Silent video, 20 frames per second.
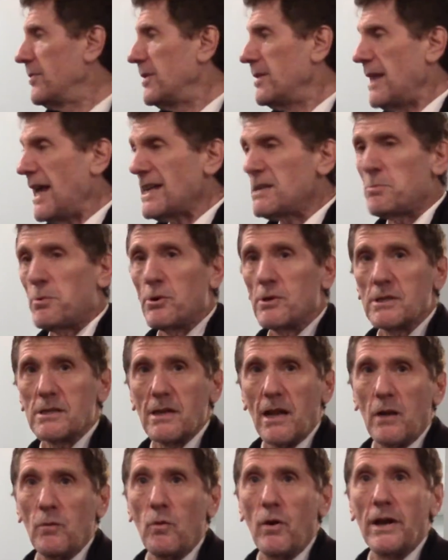For the next
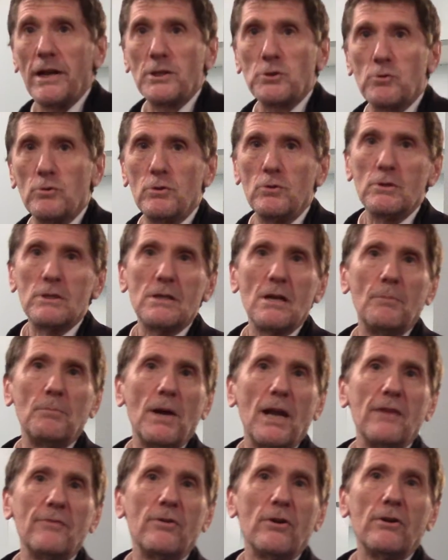person, I want to introduce
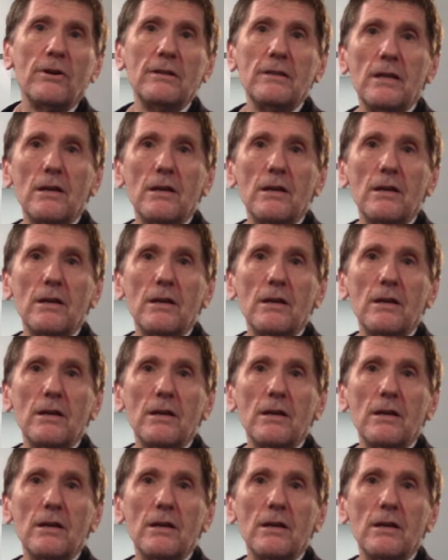somebody very